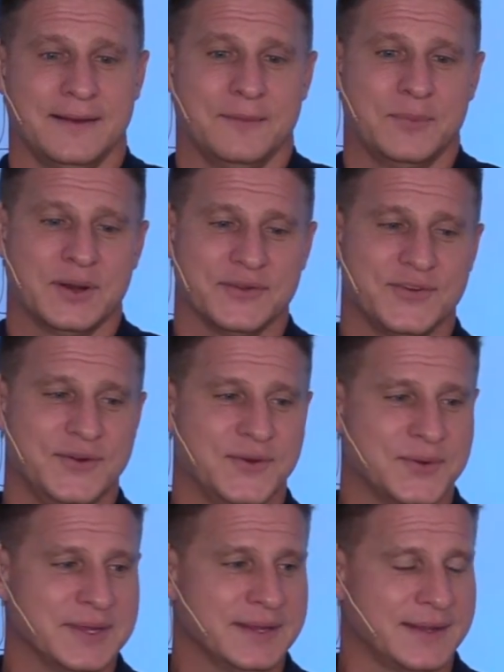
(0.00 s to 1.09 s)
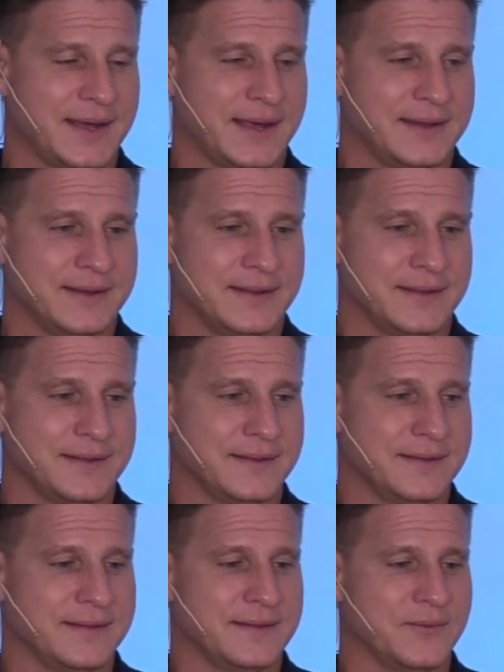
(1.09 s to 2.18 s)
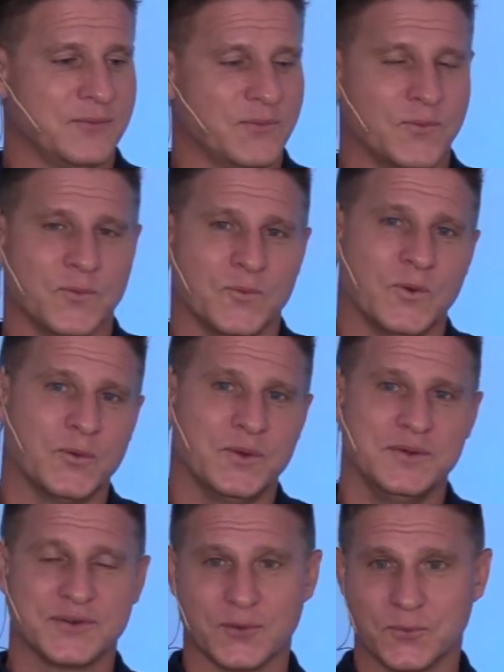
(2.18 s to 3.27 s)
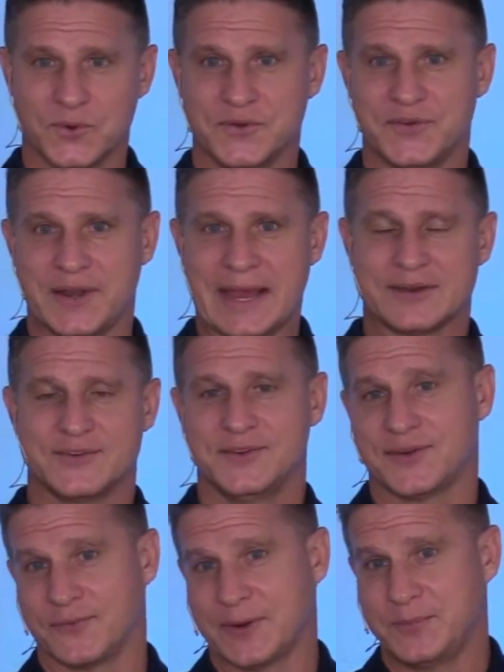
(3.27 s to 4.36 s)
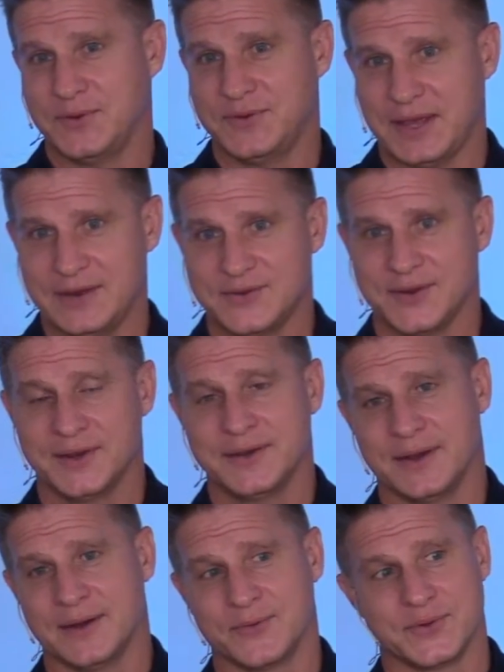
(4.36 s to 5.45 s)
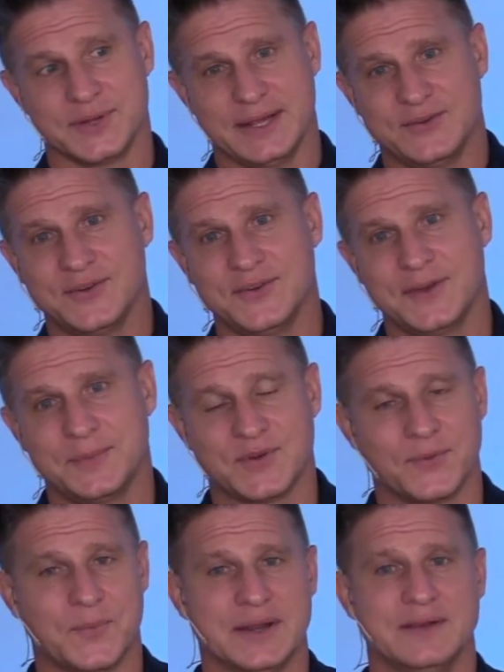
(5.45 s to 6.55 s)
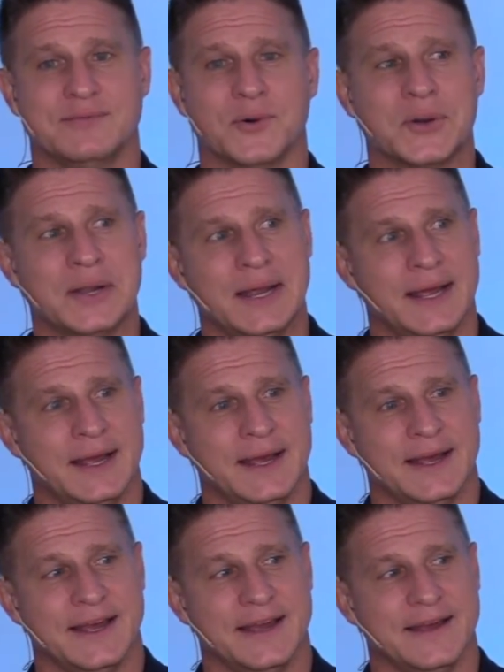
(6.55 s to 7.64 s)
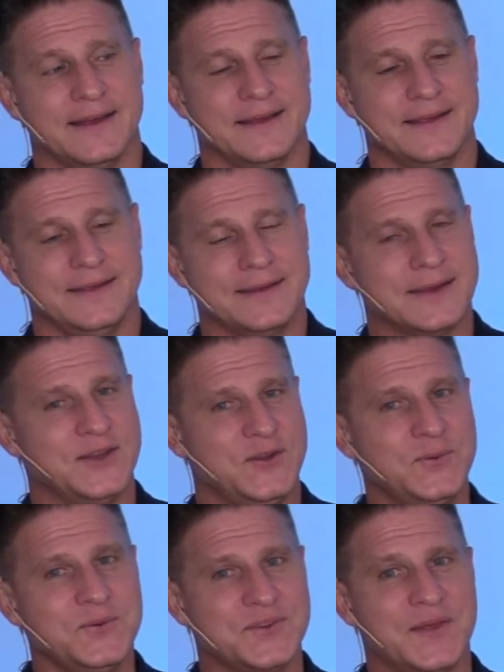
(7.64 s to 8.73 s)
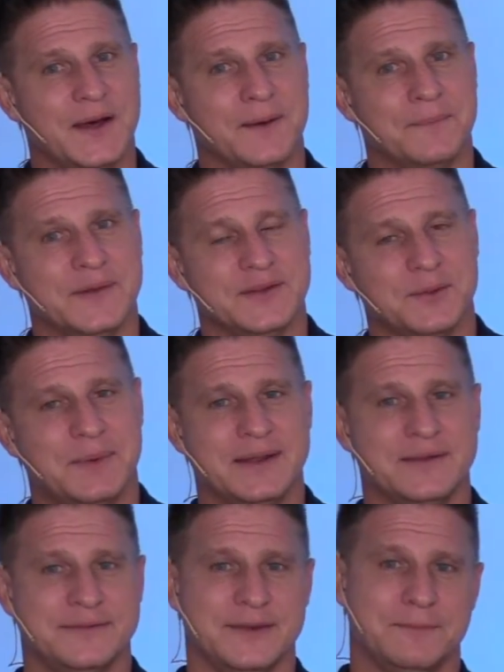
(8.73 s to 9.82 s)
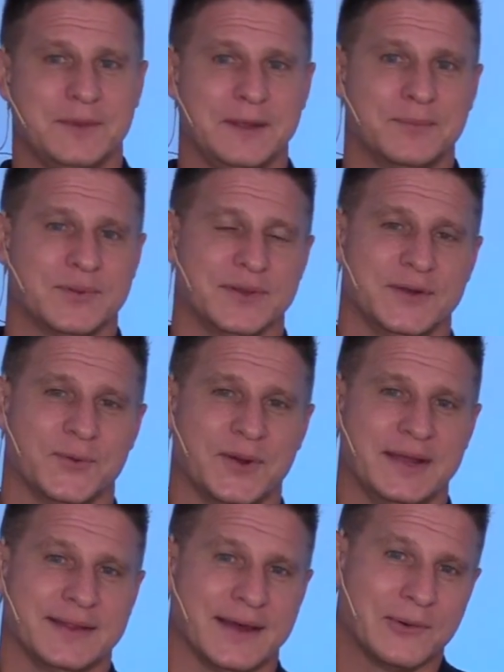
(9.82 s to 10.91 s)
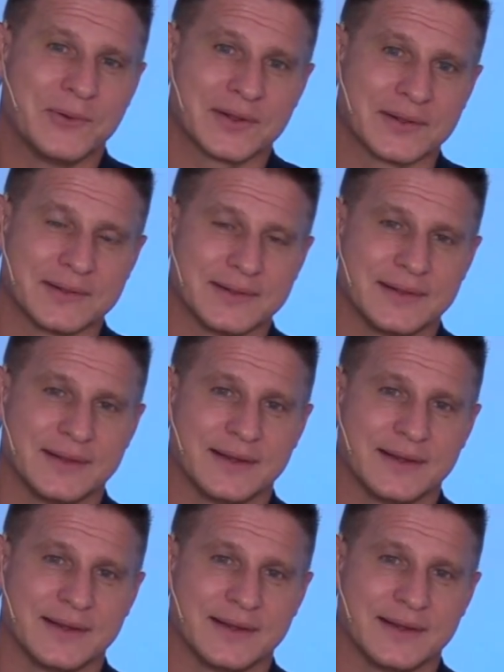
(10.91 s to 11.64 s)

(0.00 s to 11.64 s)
but also knowing that what we use our words and actions, our reputation, our relationships, our money for, you can use them to benefit people in a way that will